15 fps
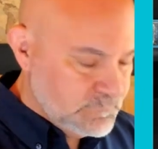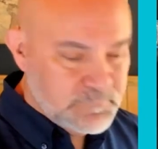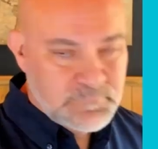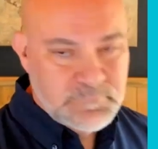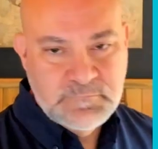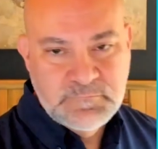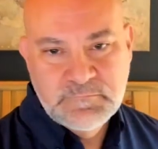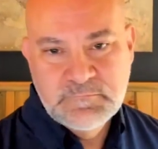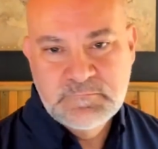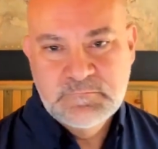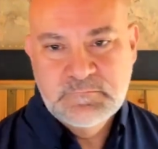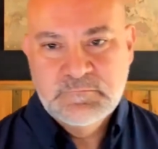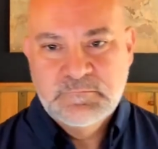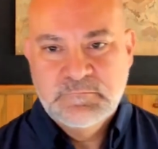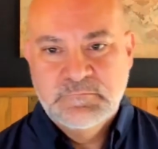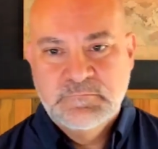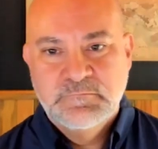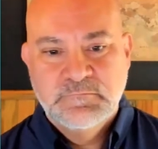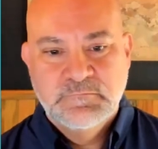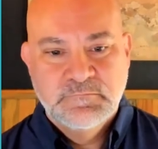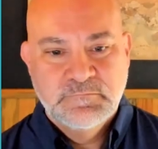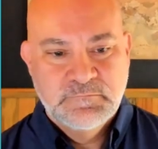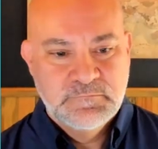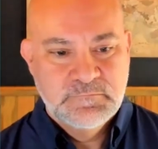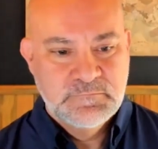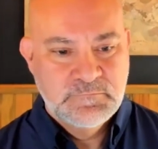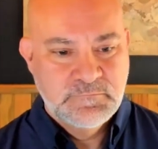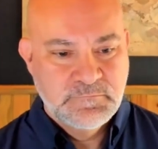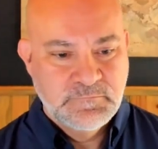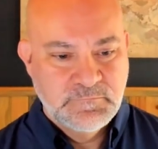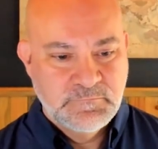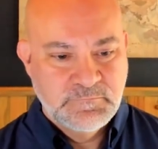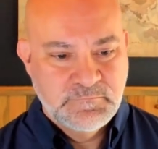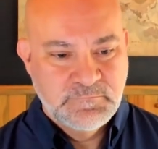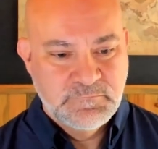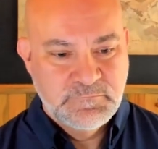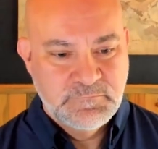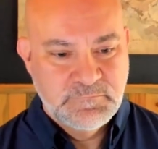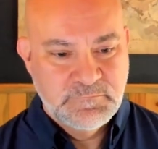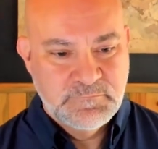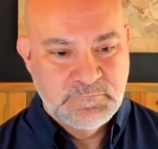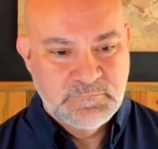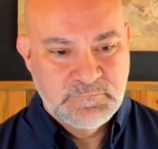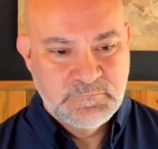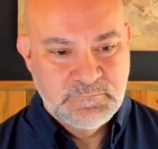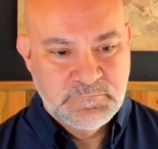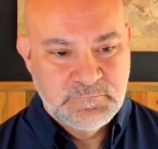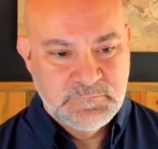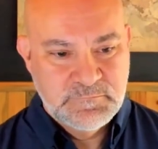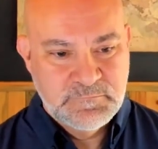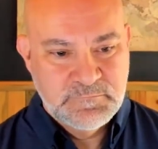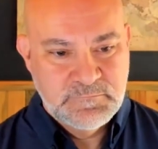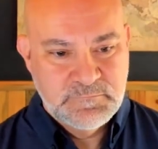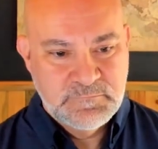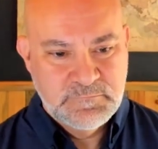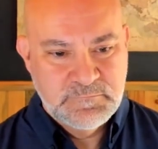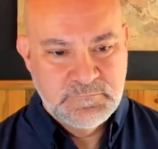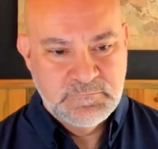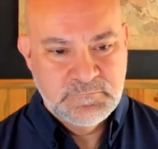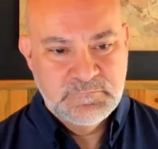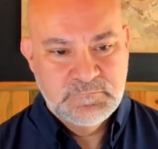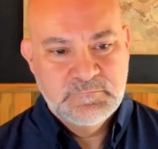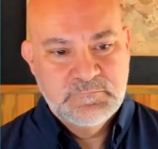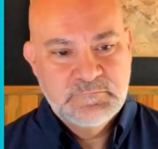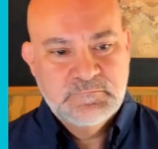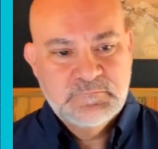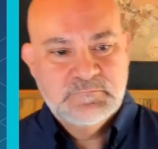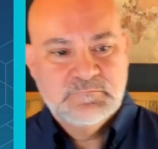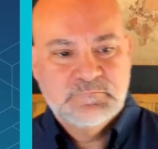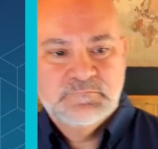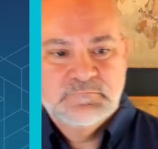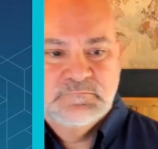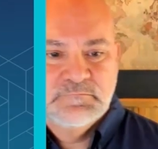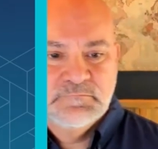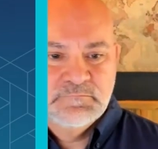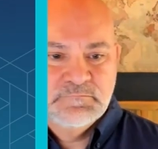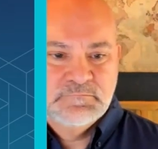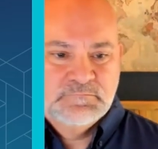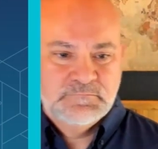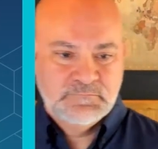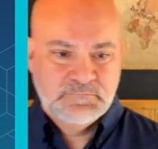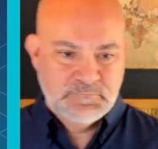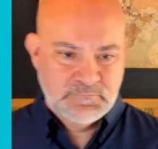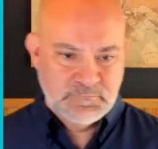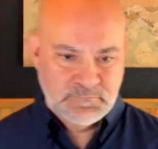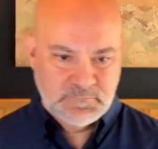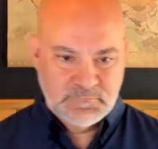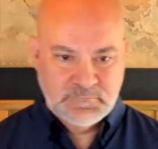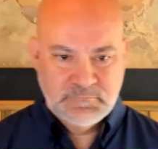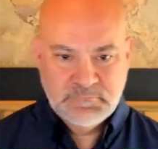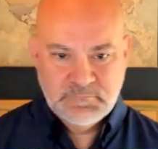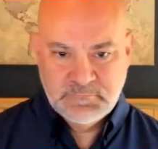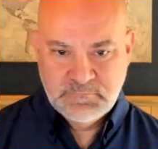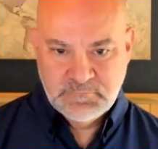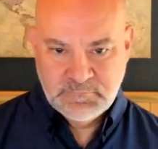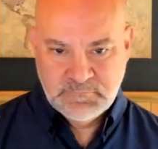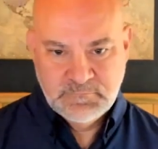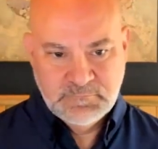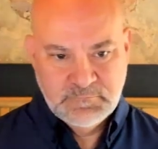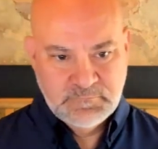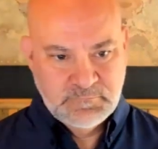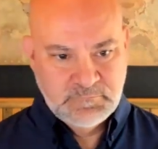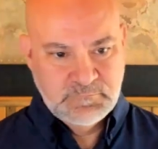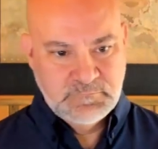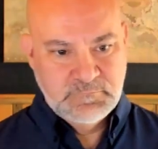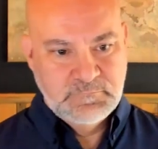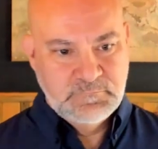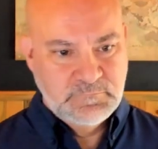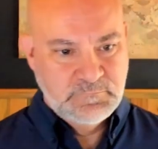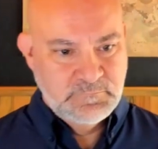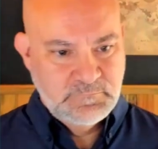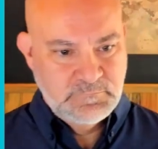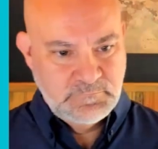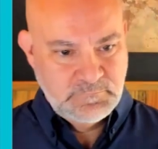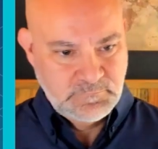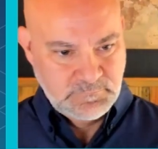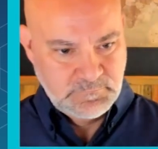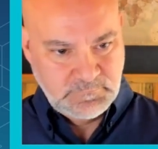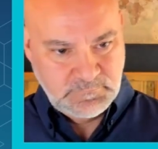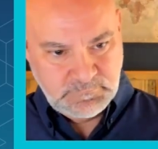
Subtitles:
This person isn't speaking.